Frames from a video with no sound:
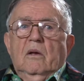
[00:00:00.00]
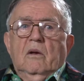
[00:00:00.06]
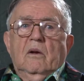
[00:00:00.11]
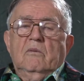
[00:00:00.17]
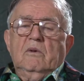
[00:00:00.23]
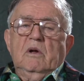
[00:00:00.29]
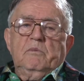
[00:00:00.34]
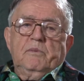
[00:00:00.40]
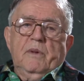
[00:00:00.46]
I
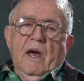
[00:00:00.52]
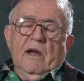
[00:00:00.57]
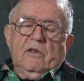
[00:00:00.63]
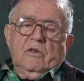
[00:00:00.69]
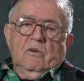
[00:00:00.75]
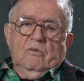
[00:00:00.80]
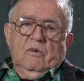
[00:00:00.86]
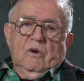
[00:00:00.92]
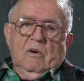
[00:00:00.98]
went back
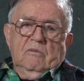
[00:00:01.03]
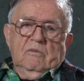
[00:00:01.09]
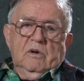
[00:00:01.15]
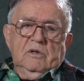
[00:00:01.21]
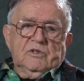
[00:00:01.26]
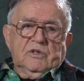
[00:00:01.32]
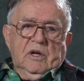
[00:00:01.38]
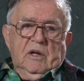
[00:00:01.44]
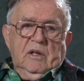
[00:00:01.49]
to where I
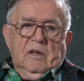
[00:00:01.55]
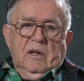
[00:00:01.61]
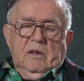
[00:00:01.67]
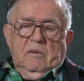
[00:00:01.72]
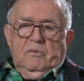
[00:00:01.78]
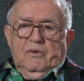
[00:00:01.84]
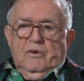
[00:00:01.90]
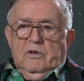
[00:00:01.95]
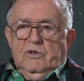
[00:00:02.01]
was. I had
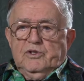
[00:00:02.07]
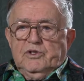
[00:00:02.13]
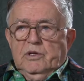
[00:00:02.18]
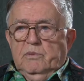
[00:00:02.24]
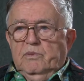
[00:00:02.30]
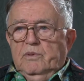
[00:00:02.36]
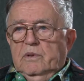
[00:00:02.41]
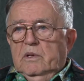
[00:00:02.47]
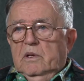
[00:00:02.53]
an
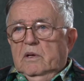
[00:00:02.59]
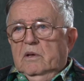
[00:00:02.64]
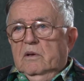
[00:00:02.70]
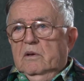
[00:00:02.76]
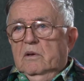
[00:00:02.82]
apprenticeship in